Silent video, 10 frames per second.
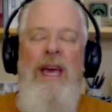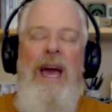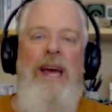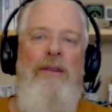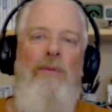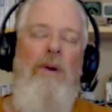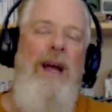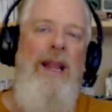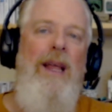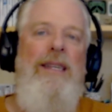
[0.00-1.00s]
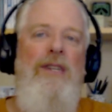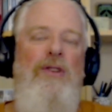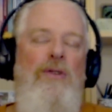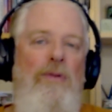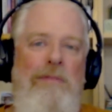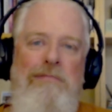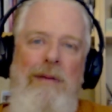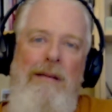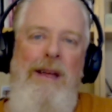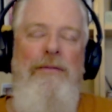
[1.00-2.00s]
And what I like to do,
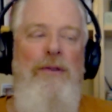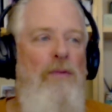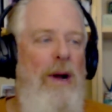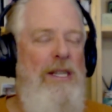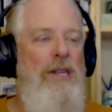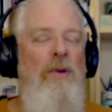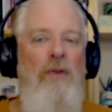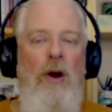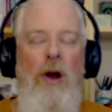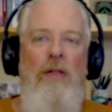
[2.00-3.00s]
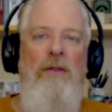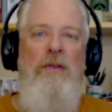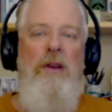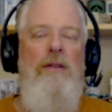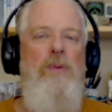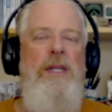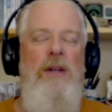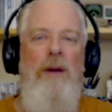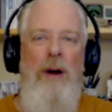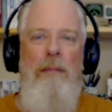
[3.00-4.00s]
if you've watched some of our other videos, we
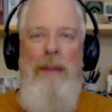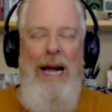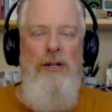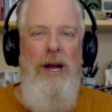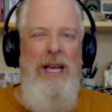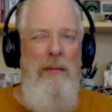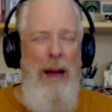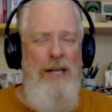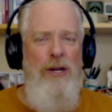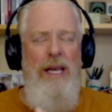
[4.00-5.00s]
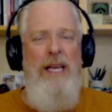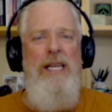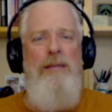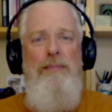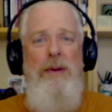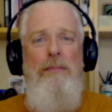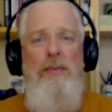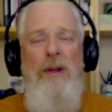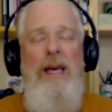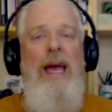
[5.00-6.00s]
talk about backtracking. Backtracking is
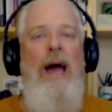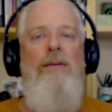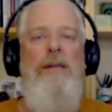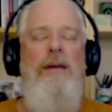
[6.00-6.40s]
pulling out